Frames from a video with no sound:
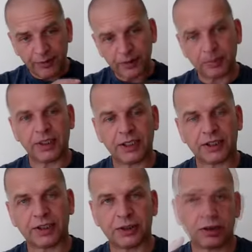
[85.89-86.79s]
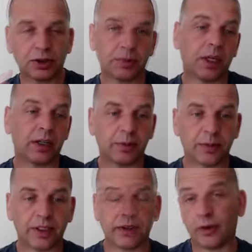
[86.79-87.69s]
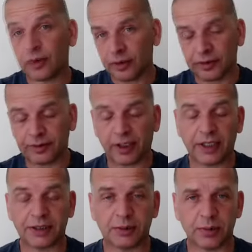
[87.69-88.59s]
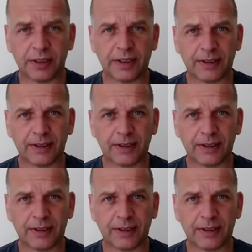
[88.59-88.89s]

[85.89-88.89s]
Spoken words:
the person you're sparring with or fighting with